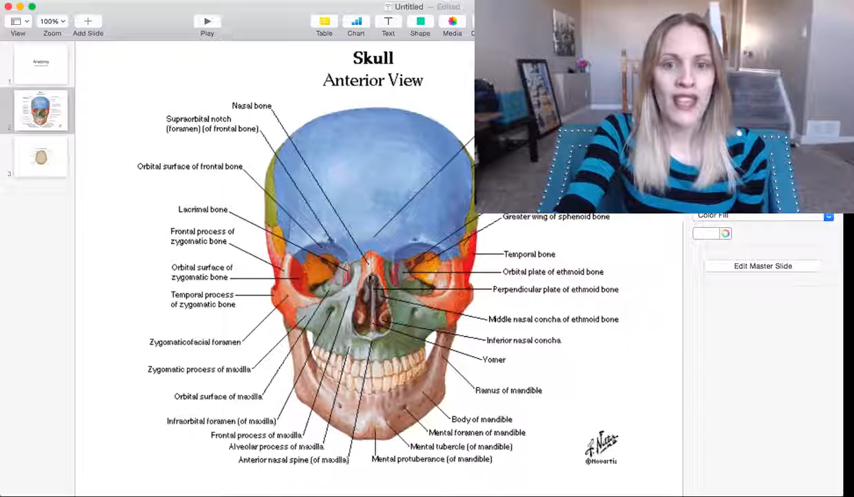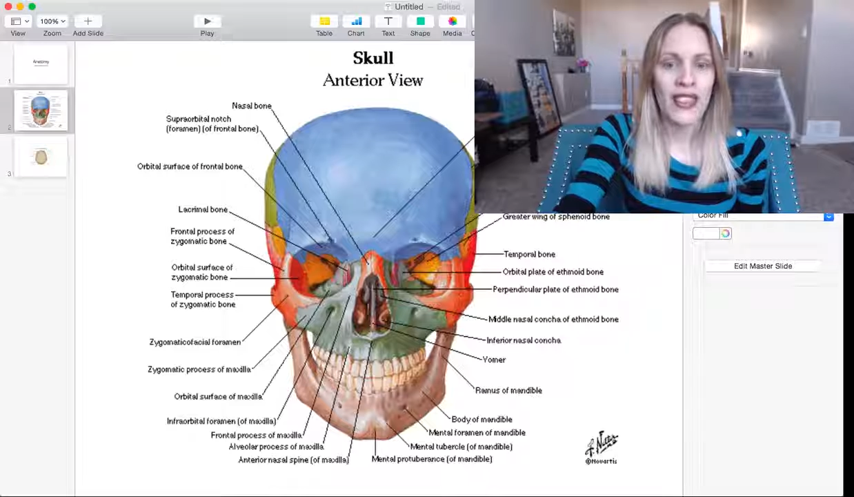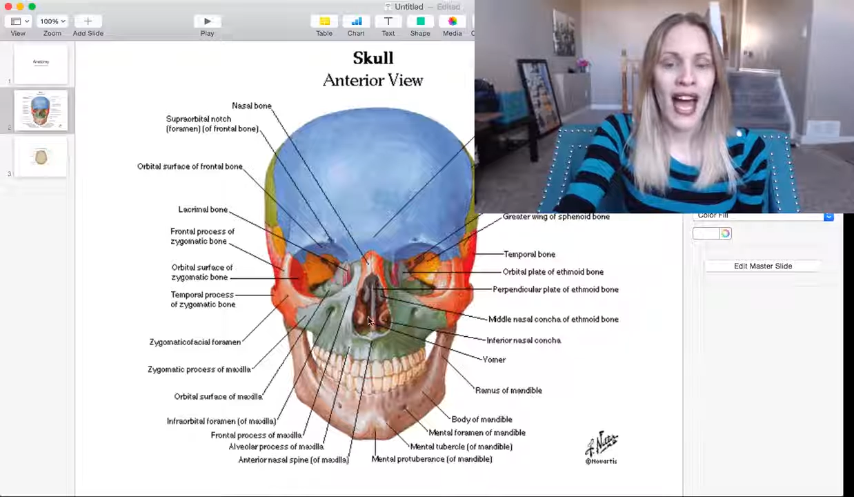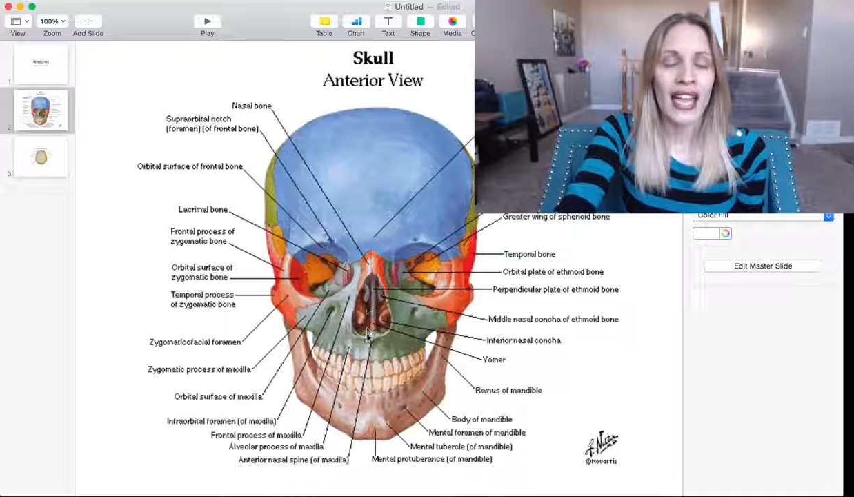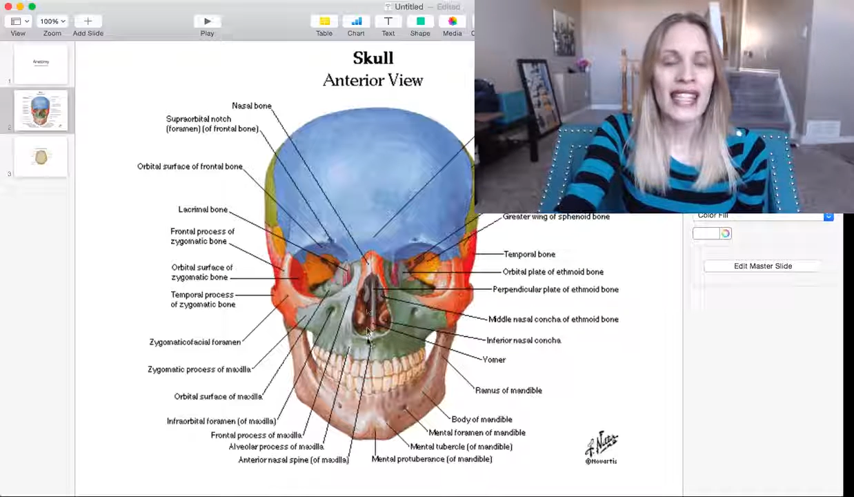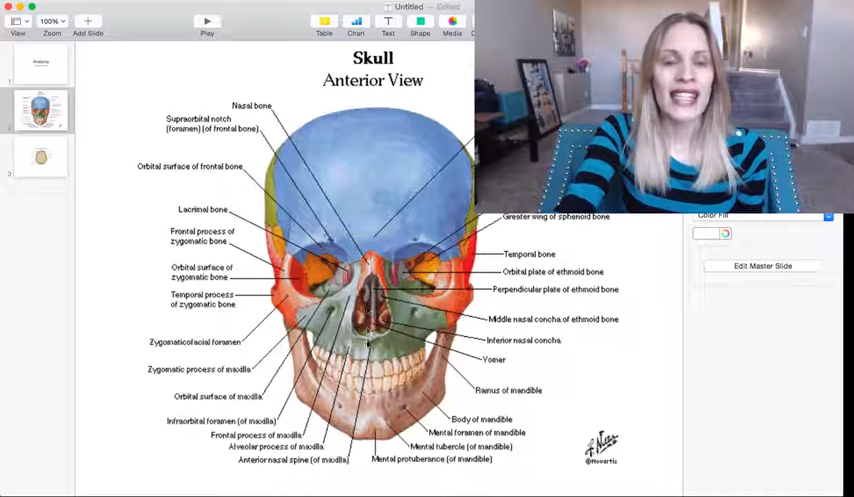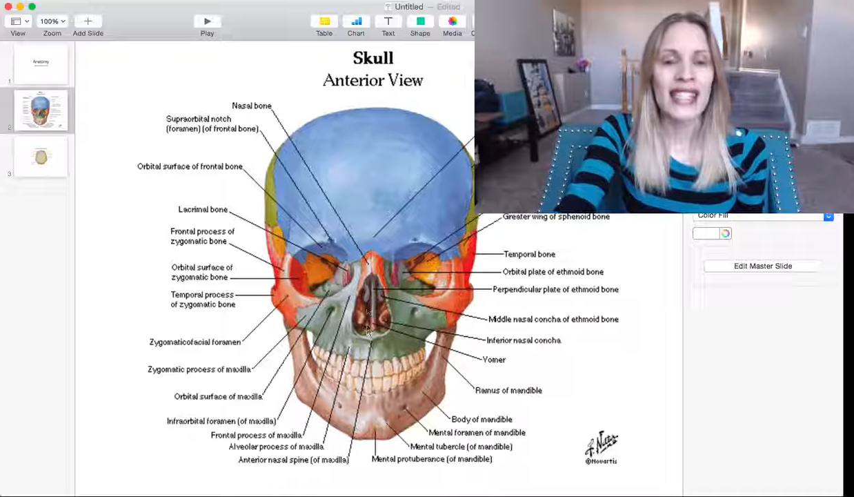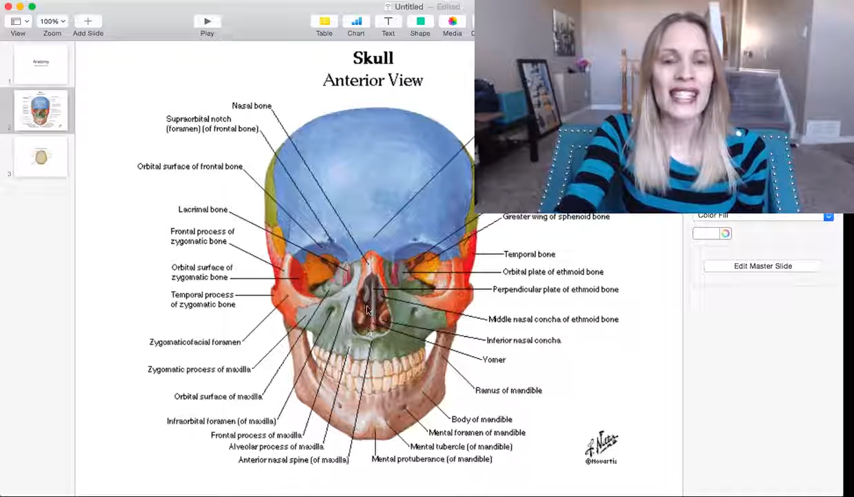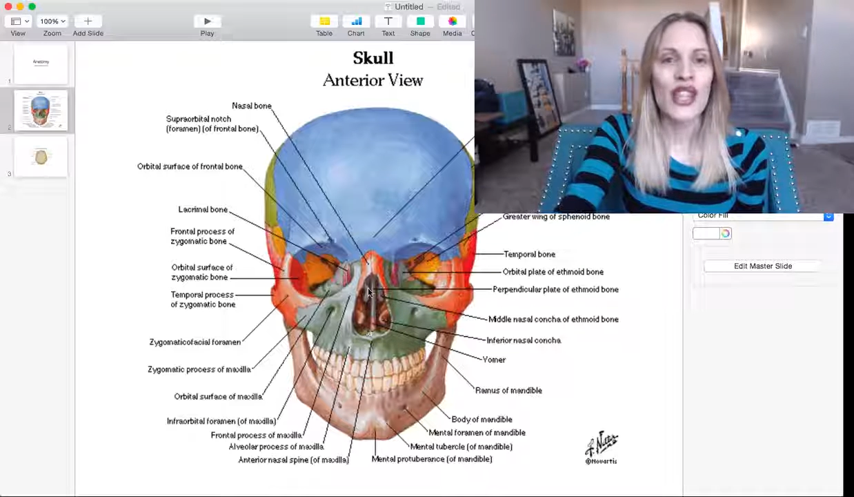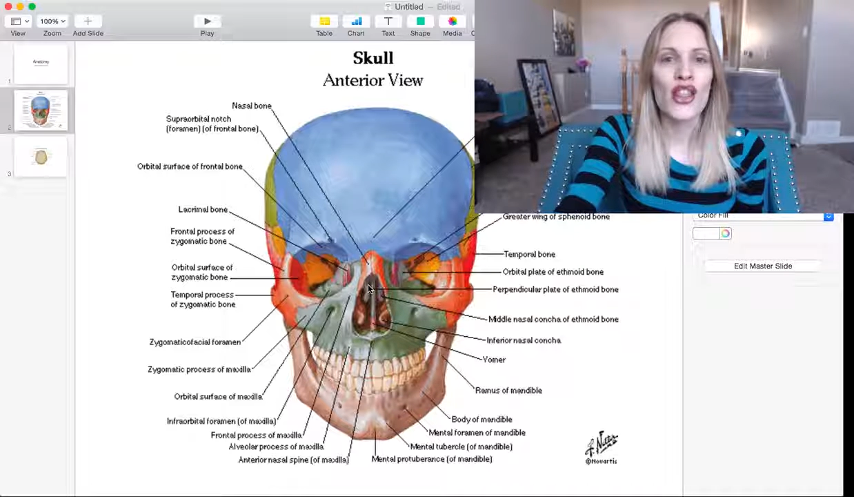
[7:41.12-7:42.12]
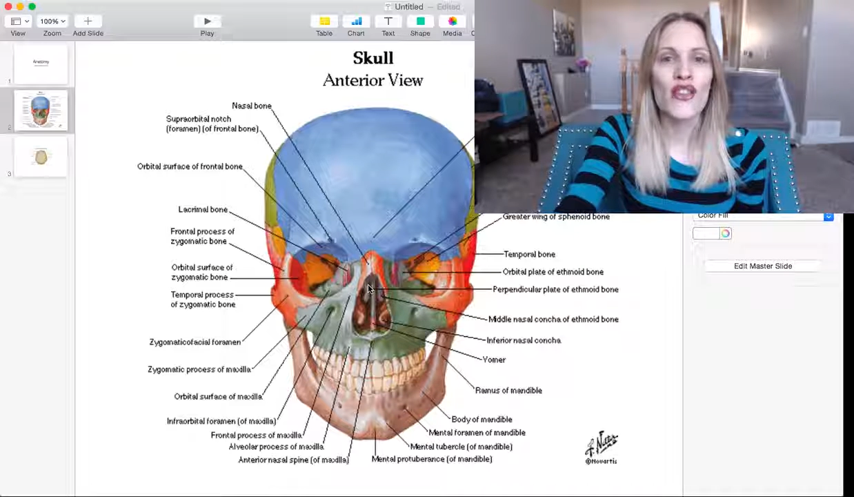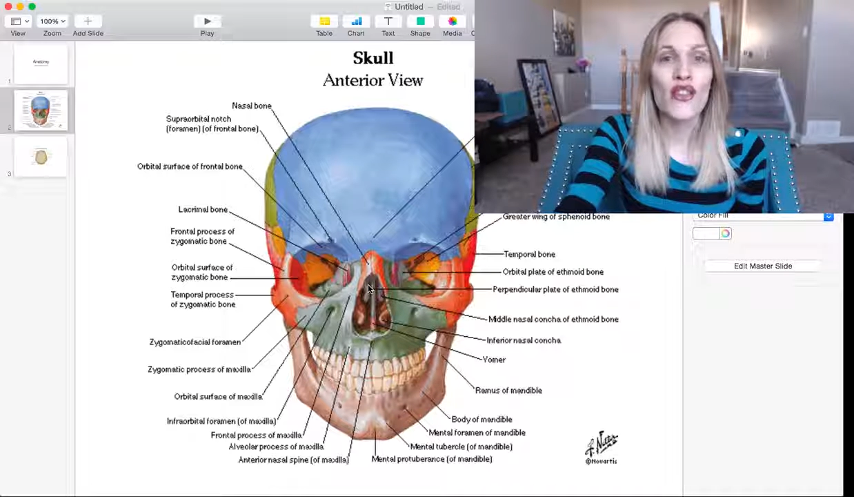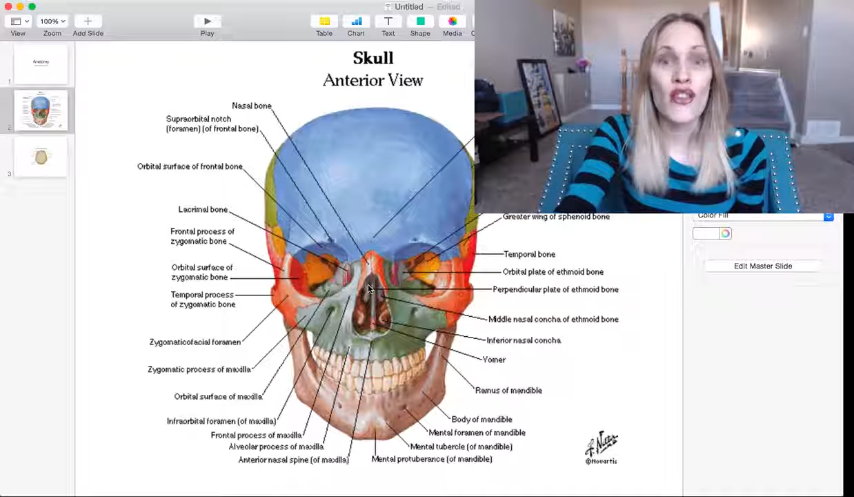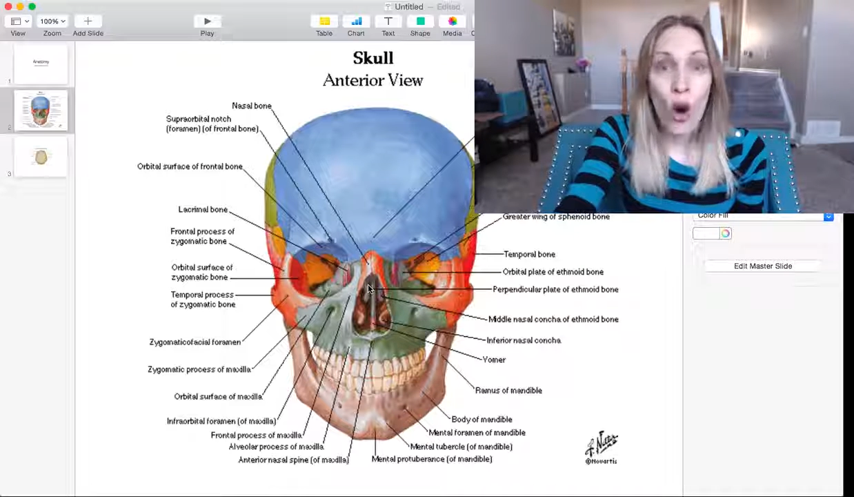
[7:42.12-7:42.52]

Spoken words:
That is the